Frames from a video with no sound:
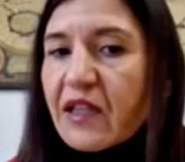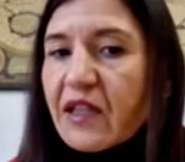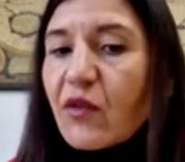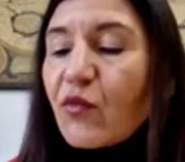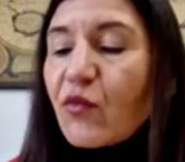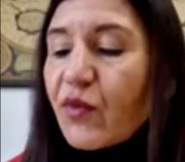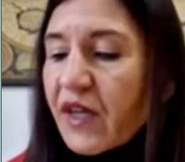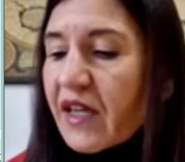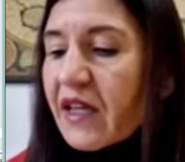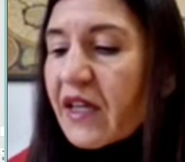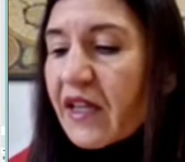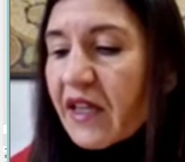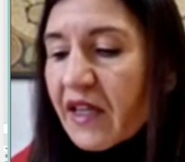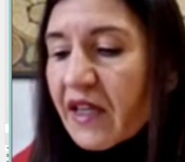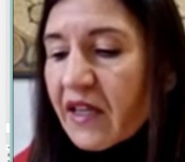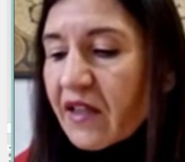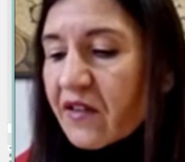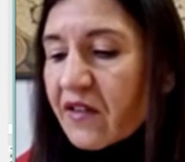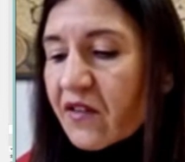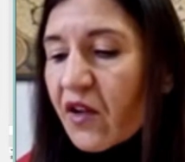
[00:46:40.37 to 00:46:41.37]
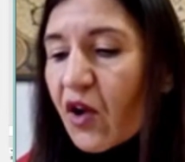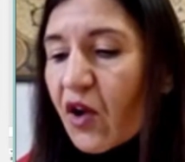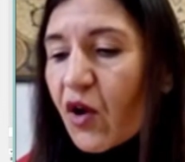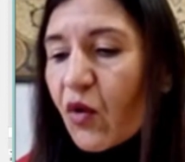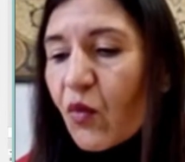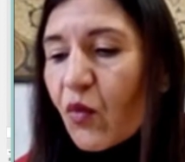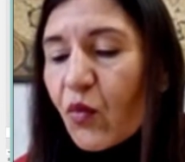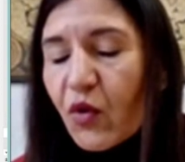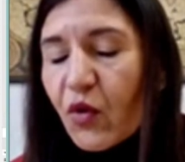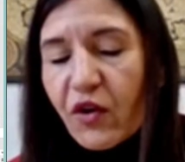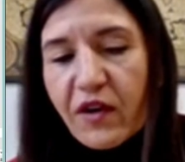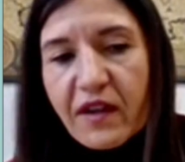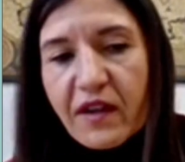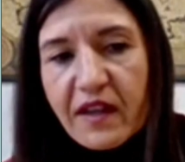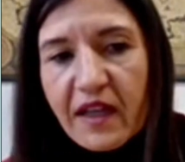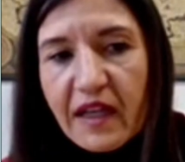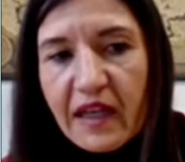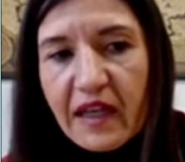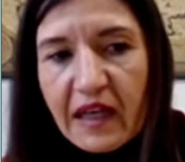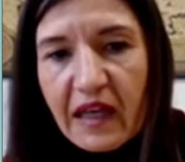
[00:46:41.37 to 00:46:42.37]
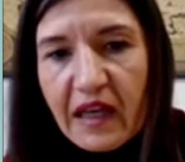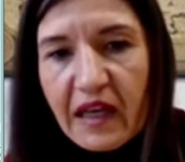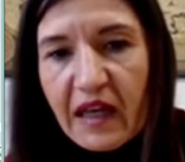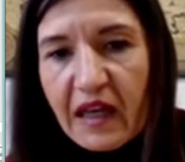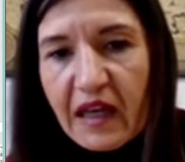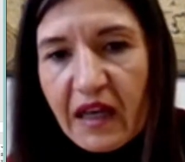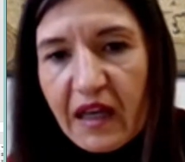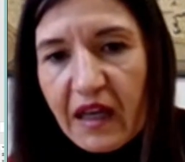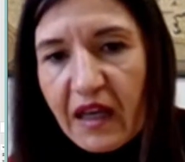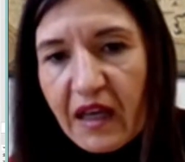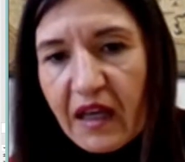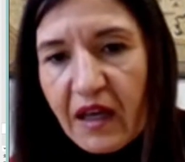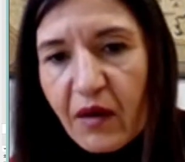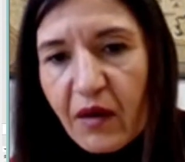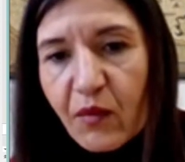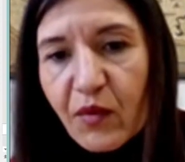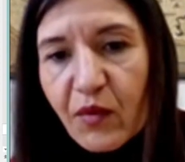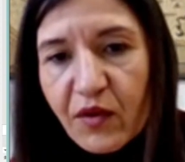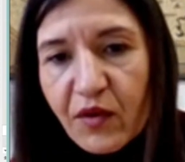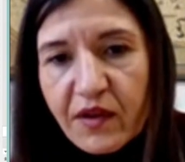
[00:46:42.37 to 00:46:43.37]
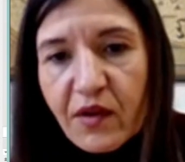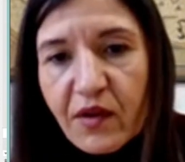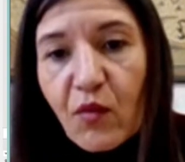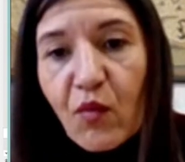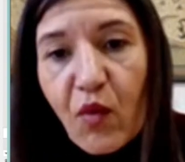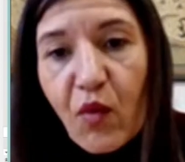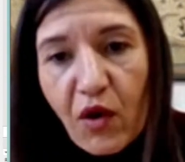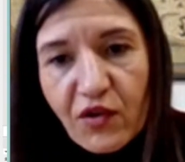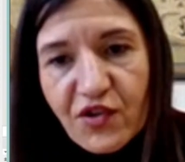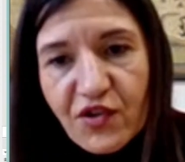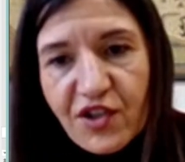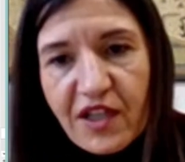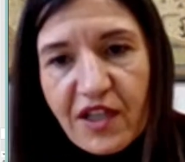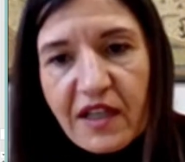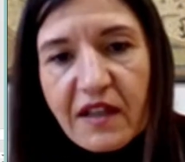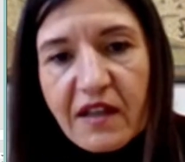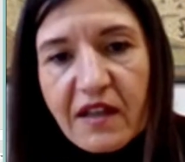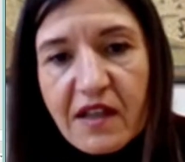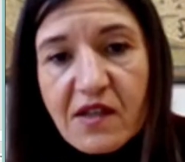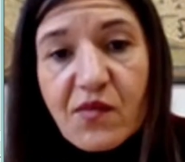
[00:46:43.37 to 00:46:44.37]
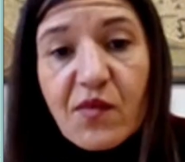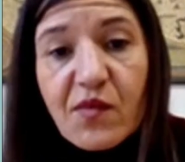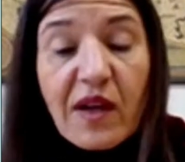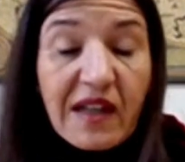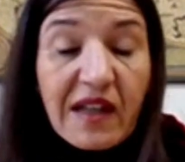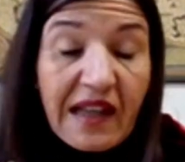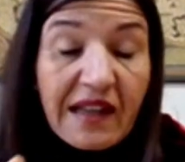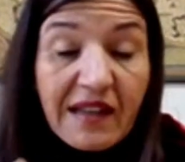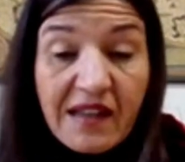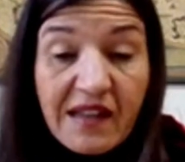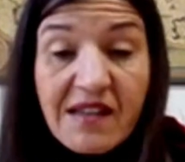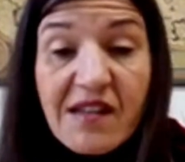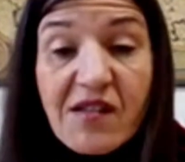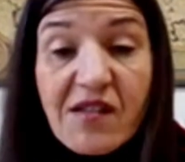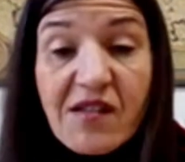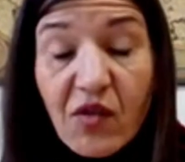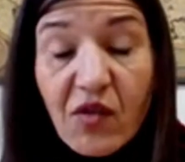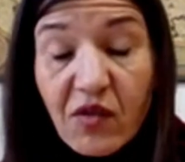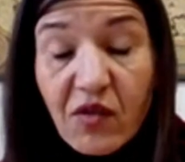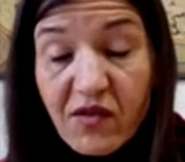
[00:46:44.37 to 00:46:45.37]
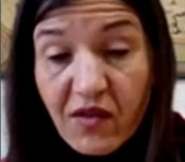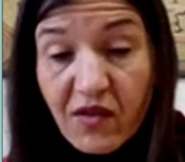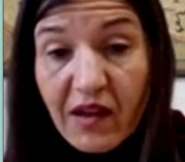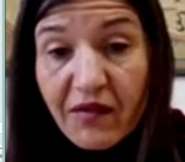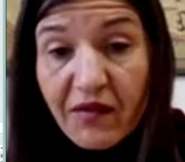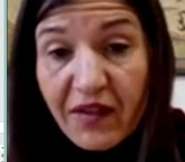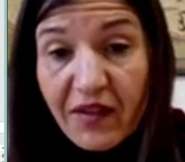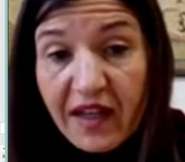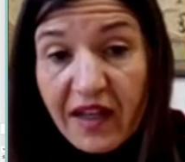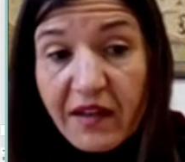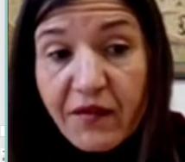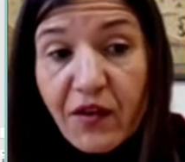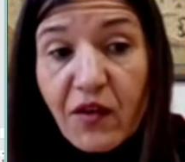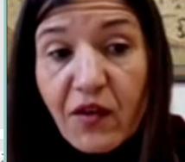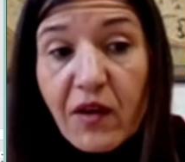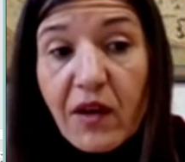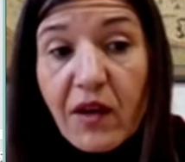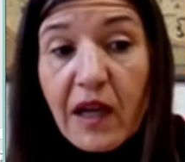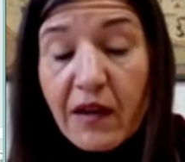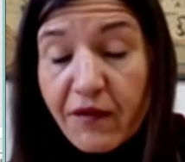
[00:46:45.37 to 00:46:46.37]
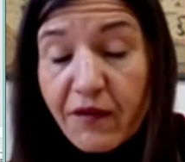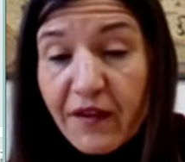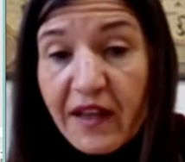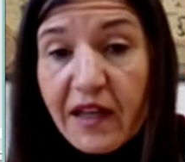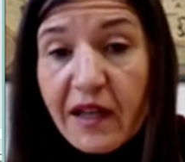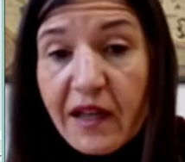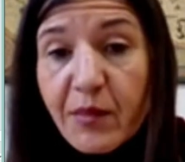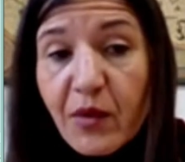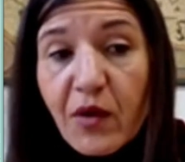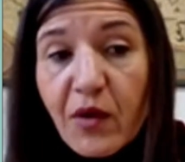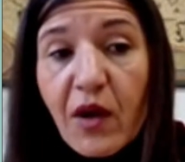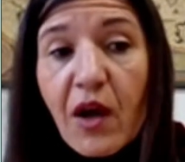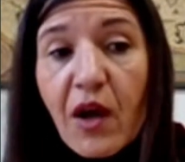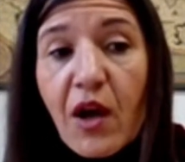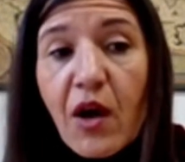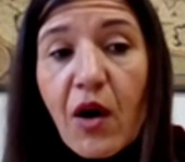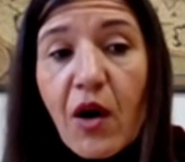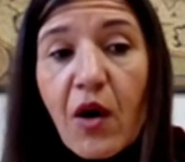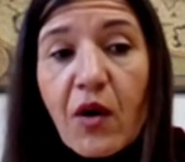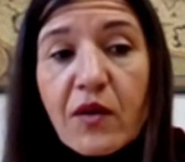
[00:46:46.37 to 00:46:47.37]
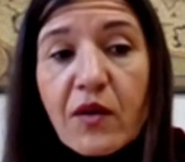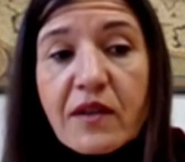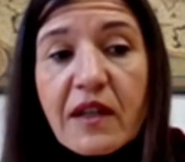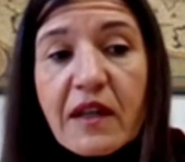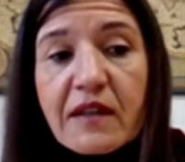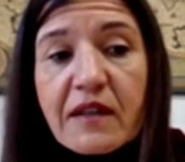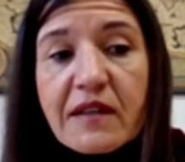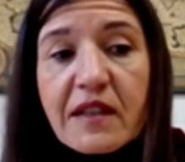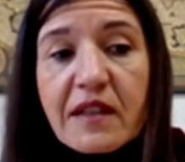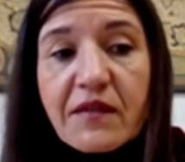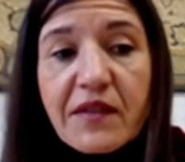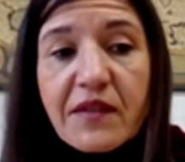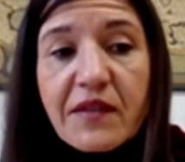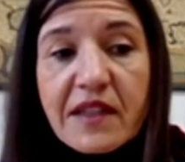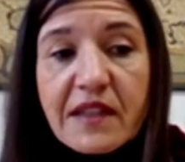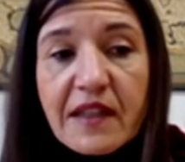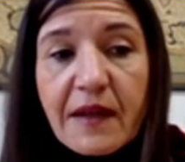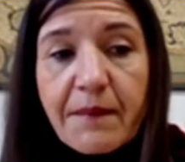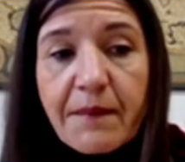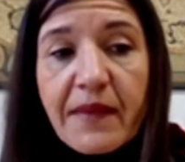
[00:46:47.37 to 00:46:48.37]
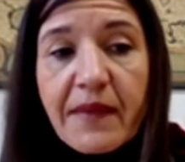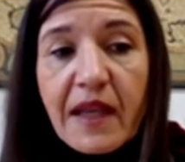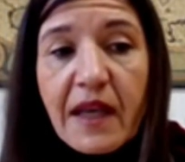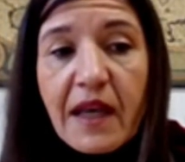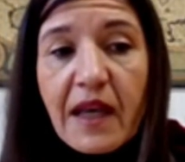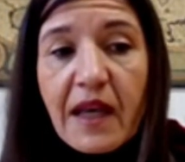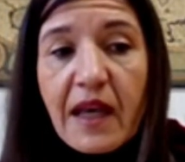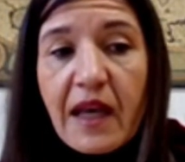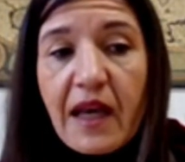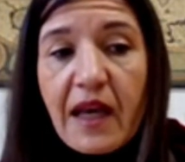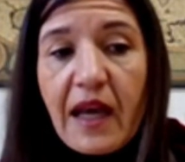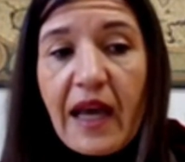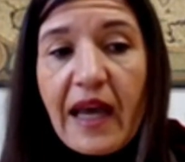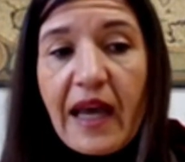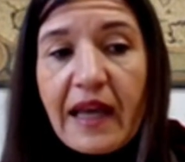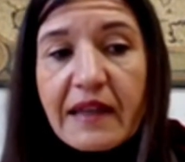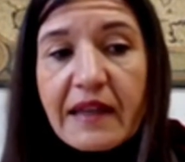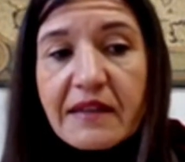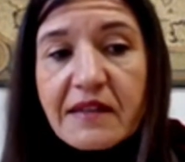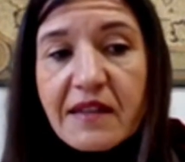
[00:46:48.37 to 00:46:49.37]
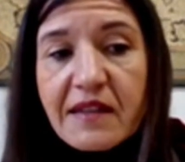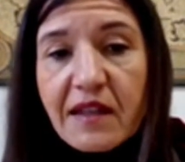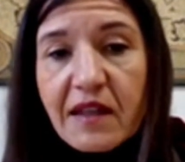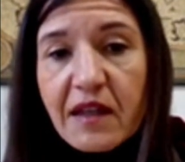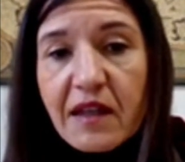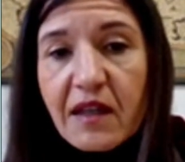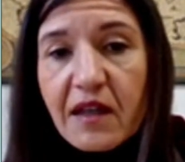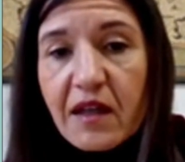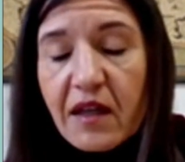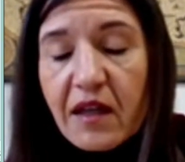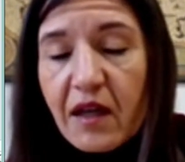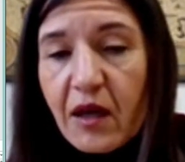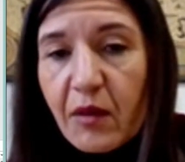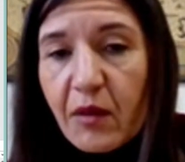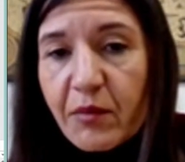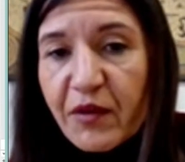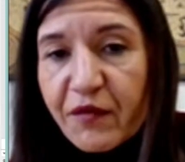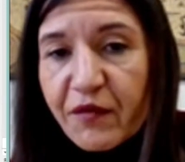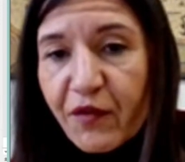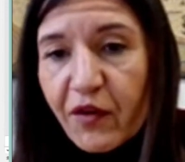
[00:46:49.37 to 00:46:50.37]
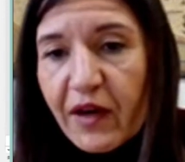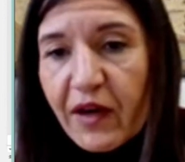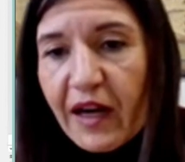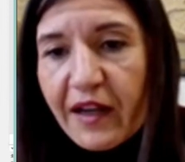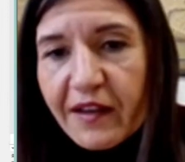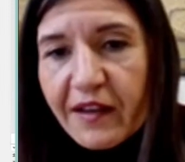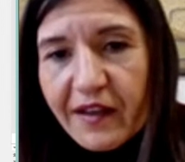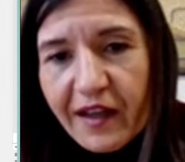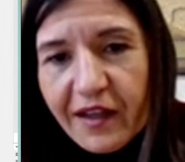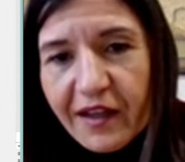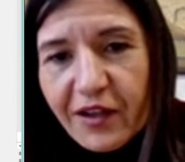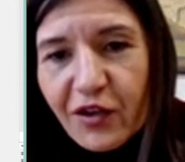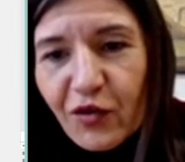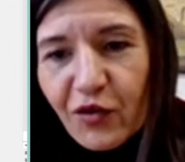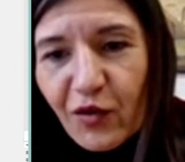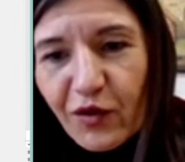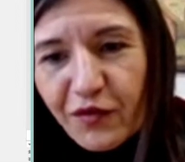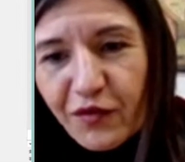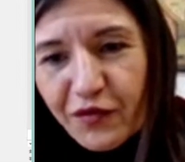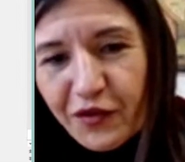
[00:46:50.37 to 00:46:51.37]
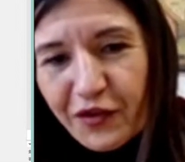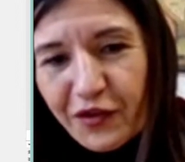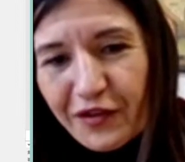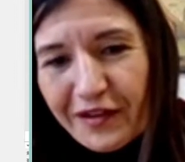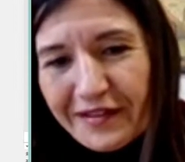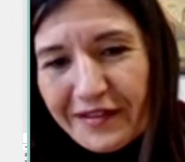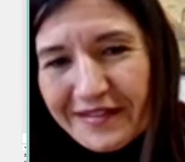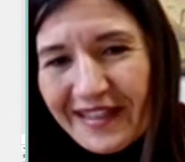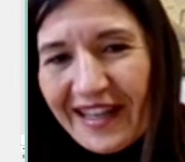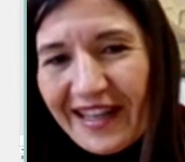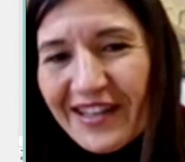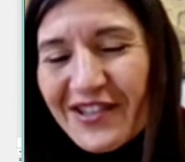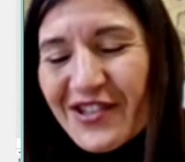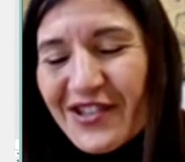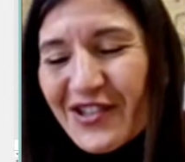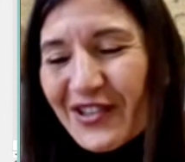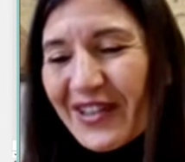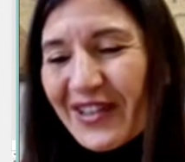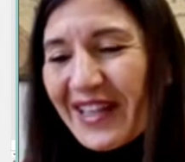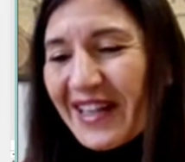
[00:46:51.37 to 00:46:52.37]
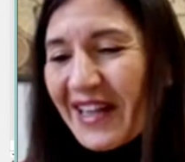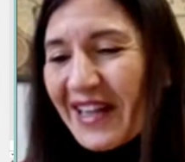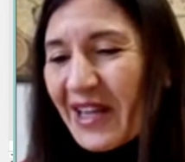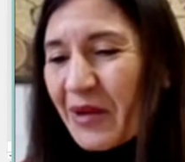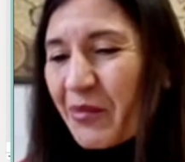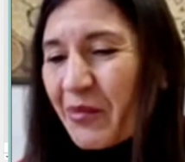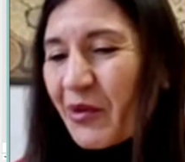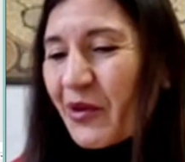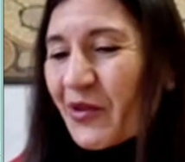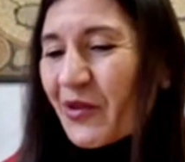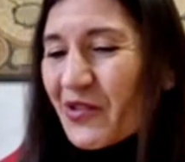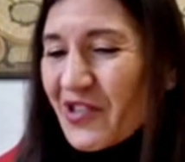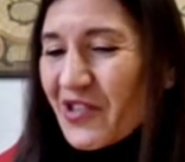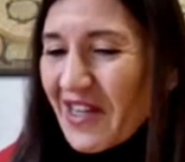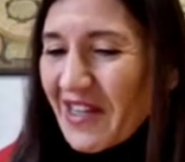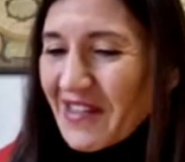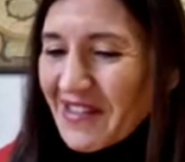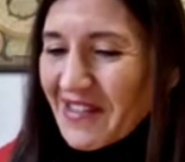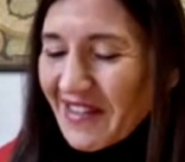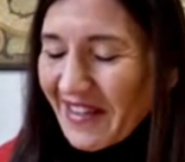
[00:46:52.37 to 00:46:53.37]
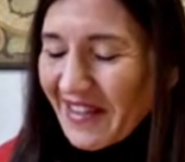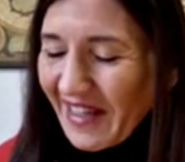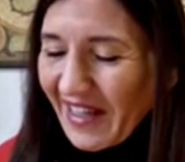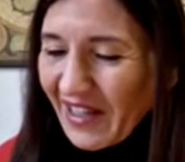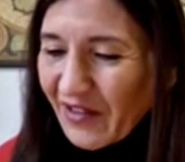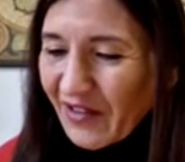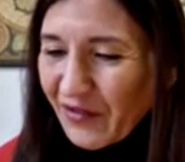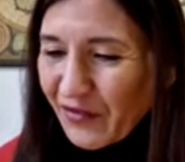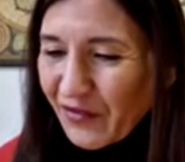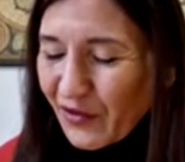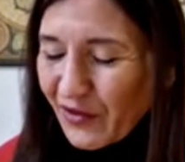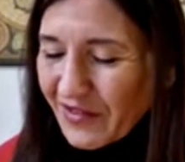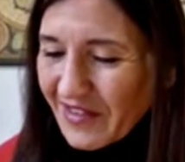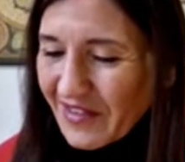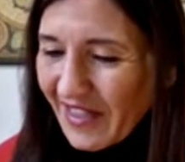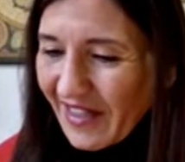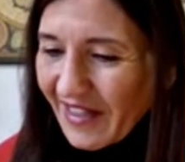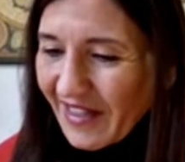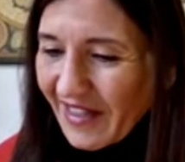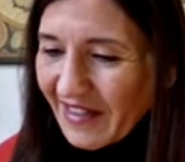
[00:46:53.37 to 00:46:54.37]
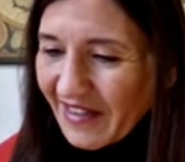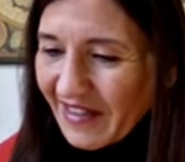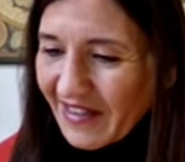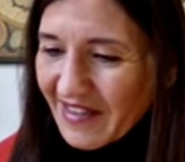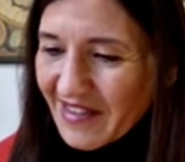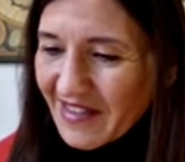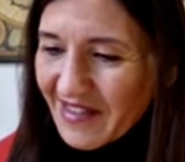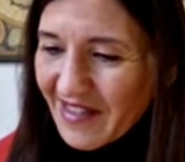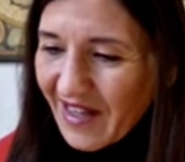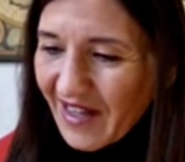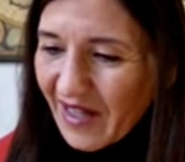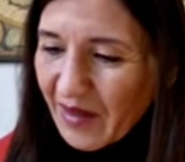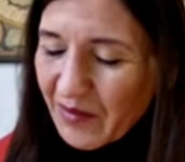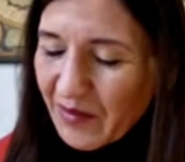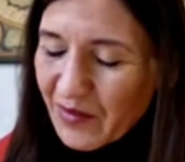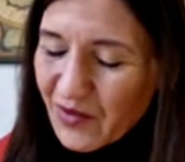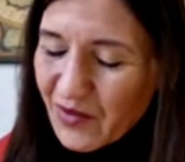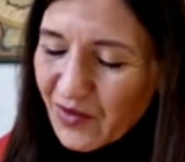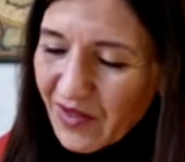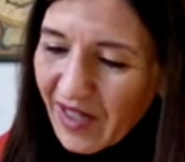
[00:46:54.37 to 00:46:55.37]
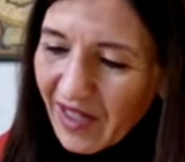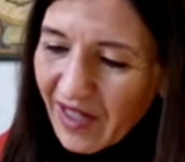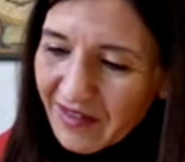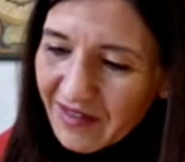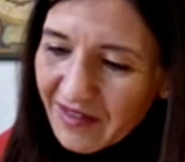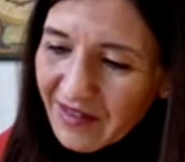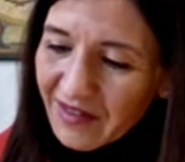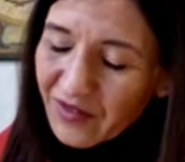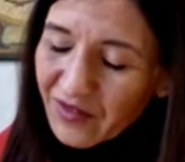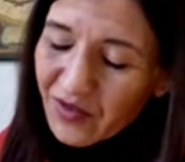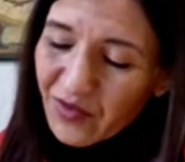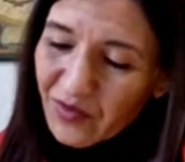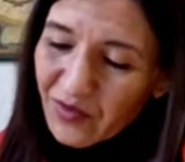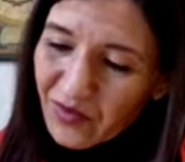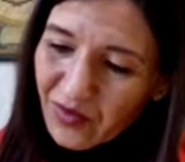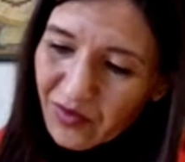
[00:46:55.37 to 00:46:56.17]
It really is worth watching this one, and this is also available on DVD. And before I thank you all for your attention, and I apologize again for taking this time to come